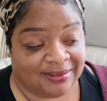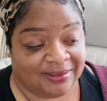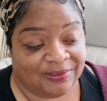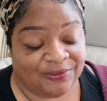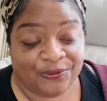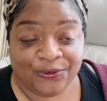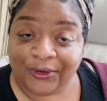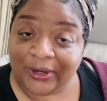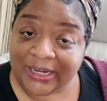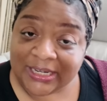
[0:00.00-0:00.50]

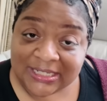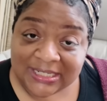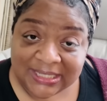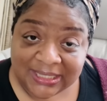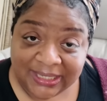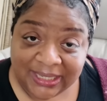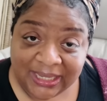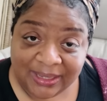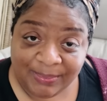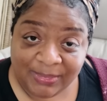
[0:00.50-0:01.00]
fresh
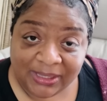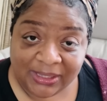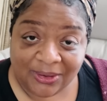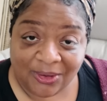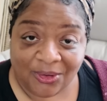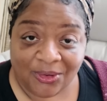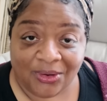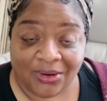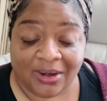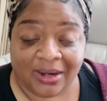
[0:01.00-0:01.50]
lemon
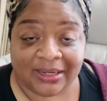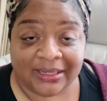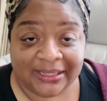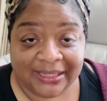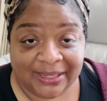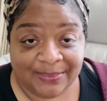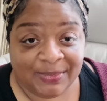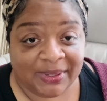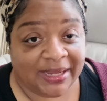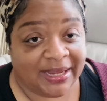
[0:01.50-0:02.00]
or
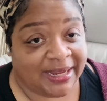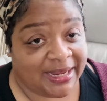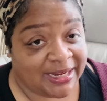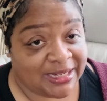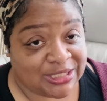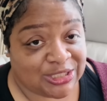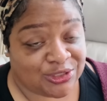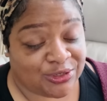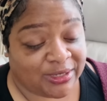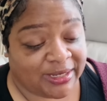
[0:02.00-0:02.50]
lemon
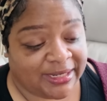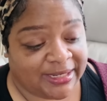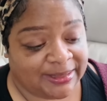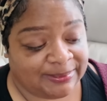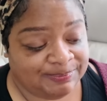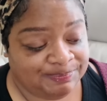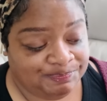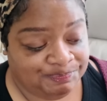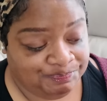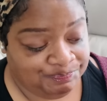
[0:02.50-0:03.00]
extract.
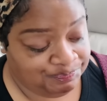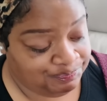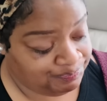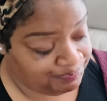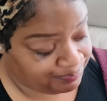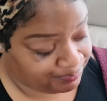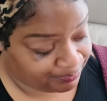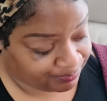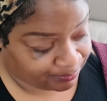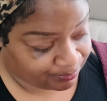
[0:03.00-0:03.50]

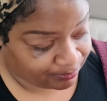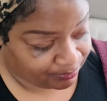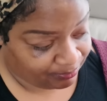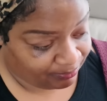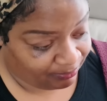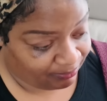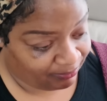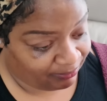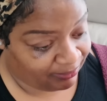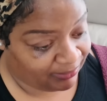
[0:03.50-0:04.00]

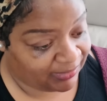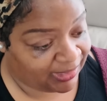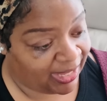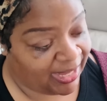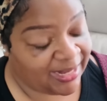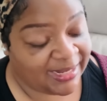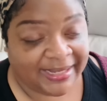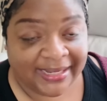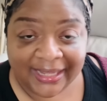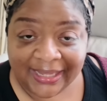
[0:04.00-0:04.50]

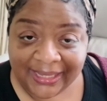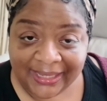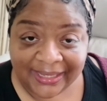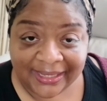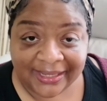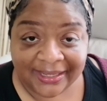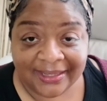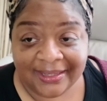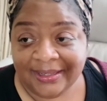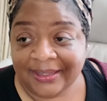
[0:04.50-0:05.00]
And
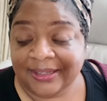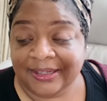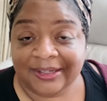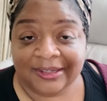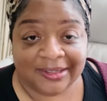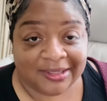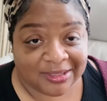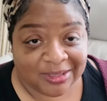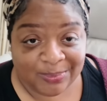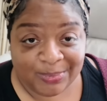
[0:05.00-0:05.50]
then
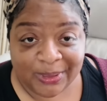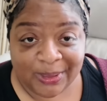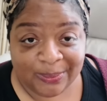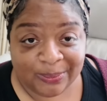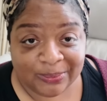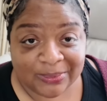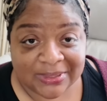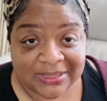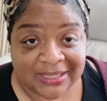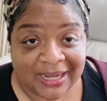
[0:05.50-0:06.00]
other
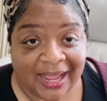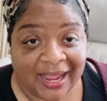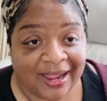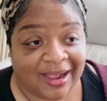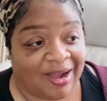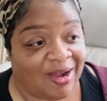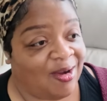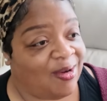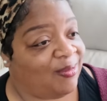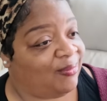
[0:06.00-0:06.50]
people was like,
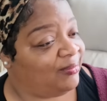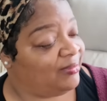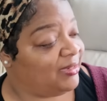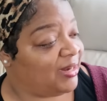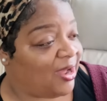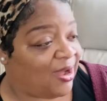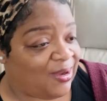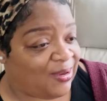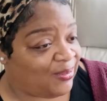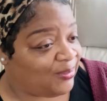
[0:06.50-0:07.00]
oh
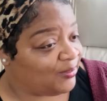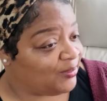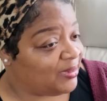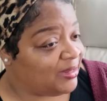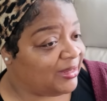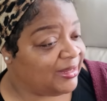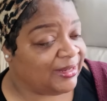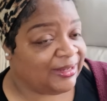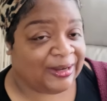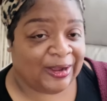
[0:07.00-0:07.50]
no,
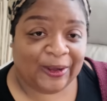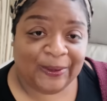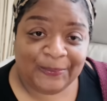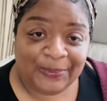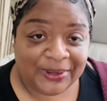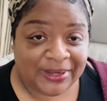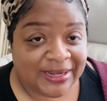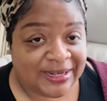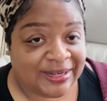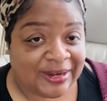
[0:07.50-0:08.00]
don't
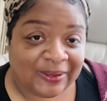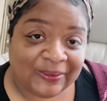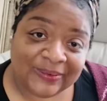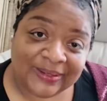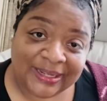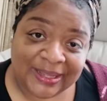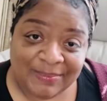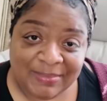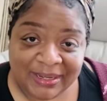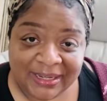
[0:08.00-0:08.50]
put no
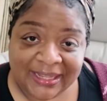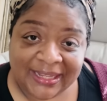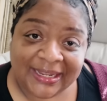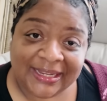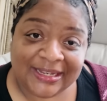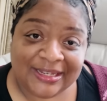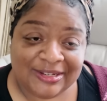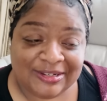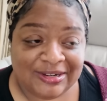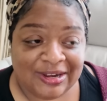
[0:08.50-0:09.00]
lemon
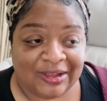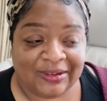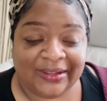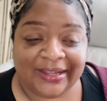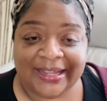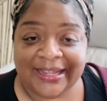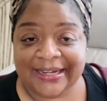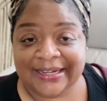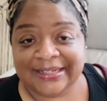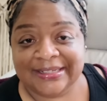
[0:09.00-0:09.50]
in,
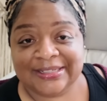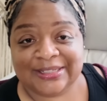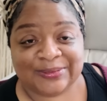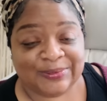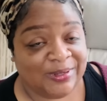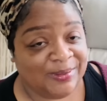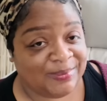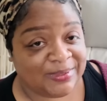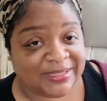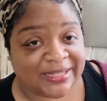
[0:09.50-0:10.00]
in the
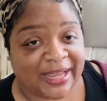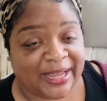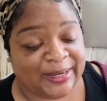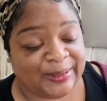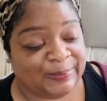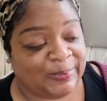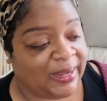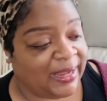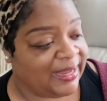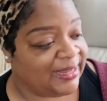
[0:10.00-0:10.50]
sweet potato
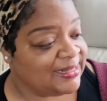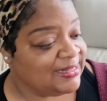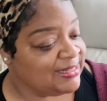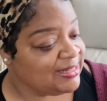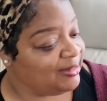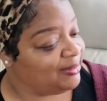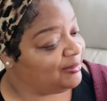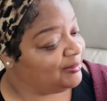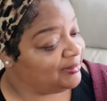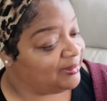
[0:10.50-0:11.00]
pie.
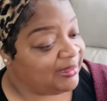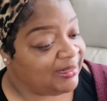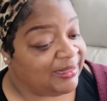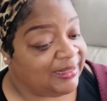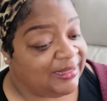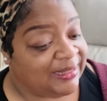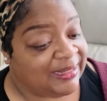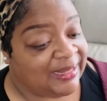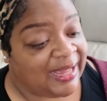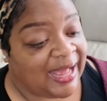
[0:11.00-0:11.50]
So
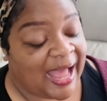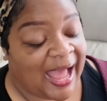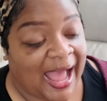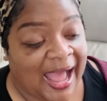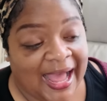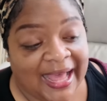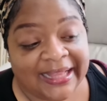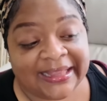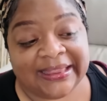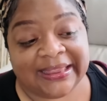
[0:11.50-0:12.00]

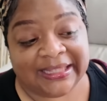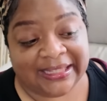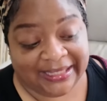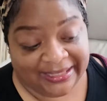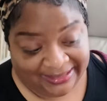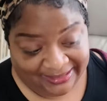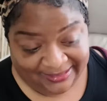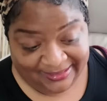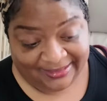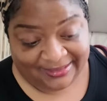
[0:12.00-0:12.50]
I
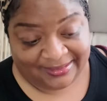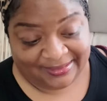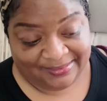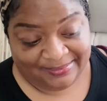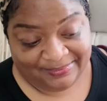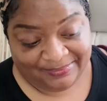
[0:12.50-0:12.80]
think